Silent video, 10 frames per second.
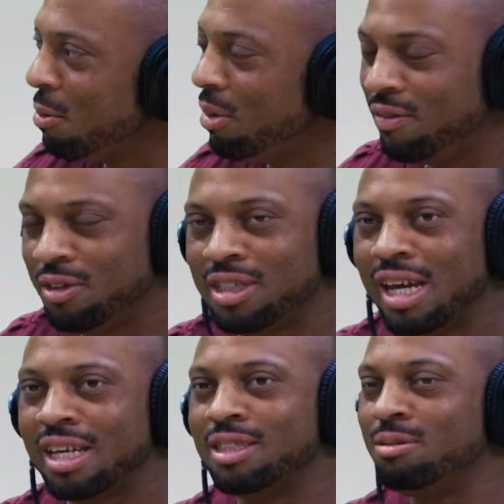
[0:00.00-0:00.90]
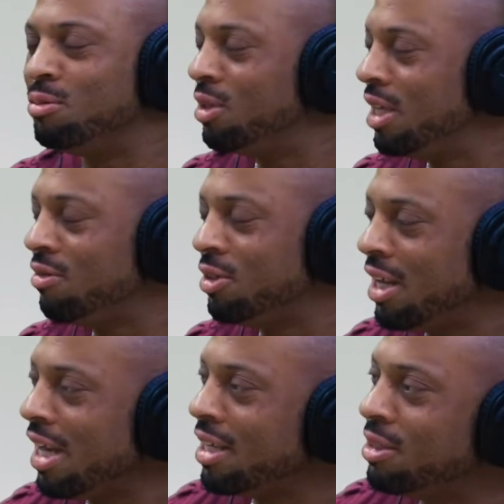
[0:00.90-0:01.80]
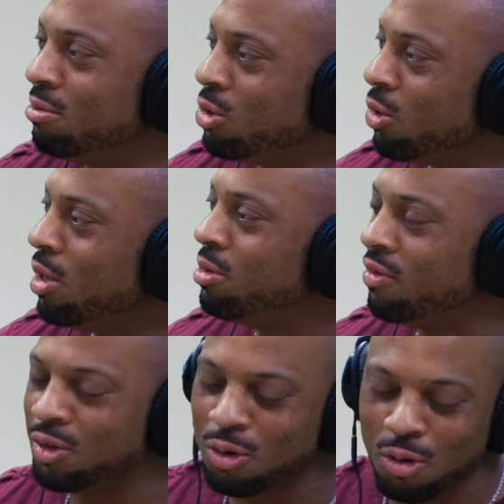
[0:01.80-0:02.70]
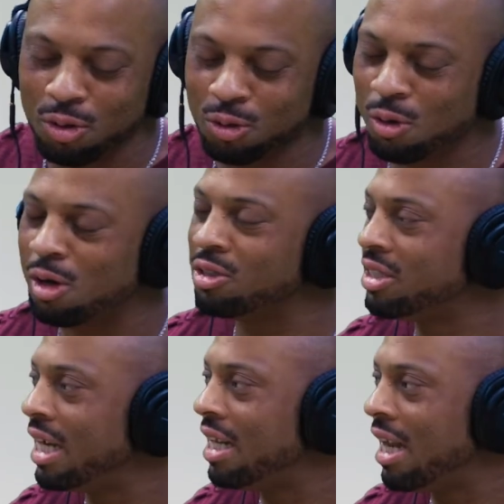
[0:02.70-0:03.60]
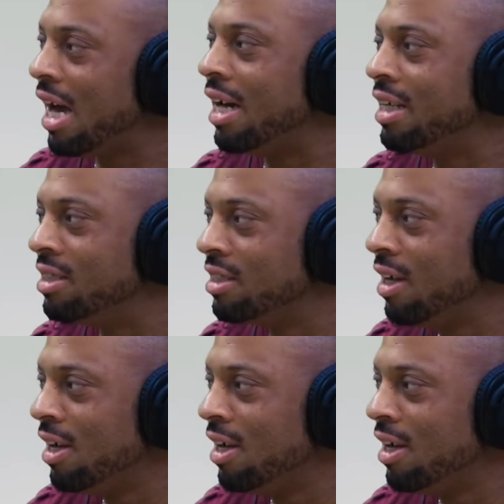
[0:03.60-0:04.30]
But if you're taking some trips, if you're going across state lines,